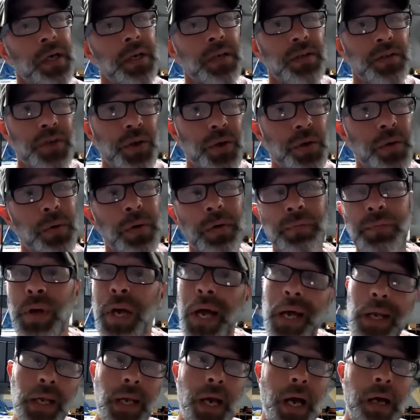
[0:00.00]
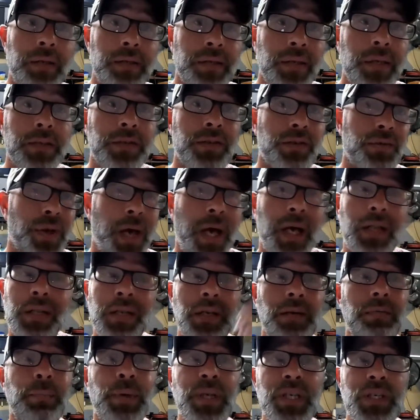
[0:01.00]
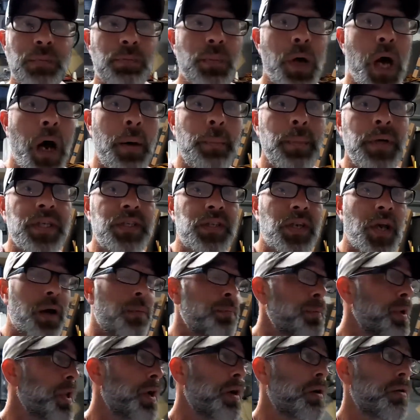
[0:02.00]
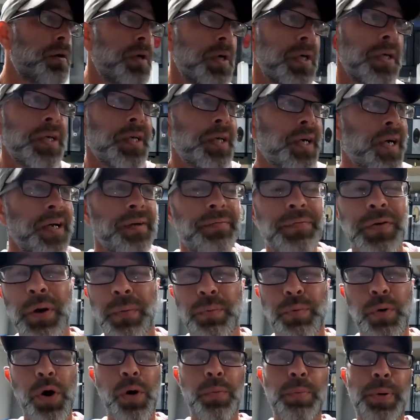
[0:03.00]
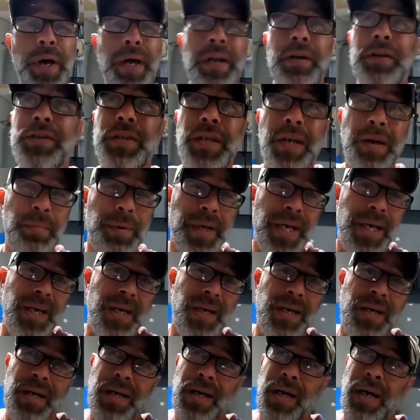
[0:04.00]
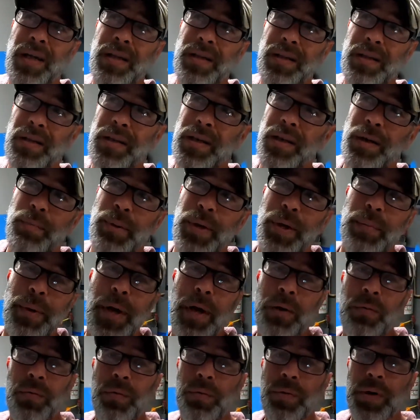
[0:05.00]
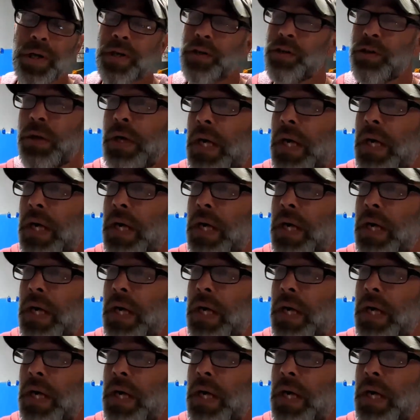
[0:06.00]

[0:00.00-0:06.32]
So if you got any ideas on that, leave me some comments down below. And if you're a pro painter, tell me a little bit about what we're gonna do.